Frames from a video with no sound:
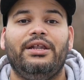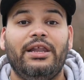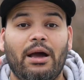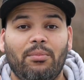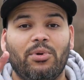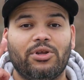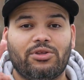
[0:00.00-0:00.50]

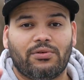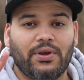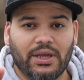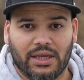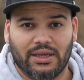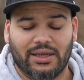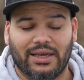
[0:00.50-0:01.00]
Number
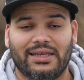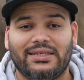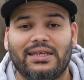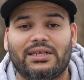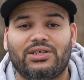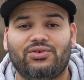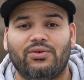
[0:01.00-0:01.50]
three,
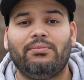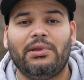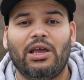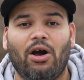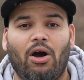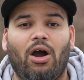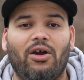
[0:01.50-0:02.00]
it's
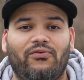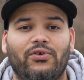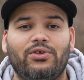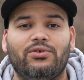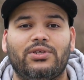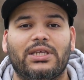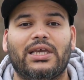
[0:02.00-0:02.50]
extremely hard for
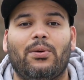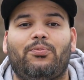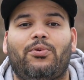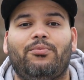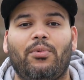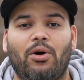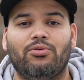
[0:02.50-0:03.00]
you to get
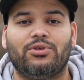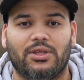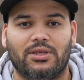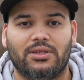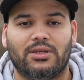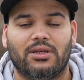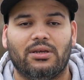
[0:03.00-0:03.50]

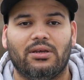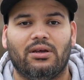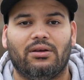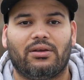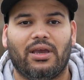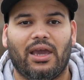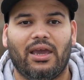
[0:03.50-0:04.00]
promotions,
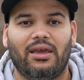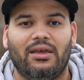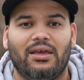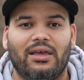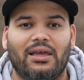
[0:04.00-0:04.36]
okay?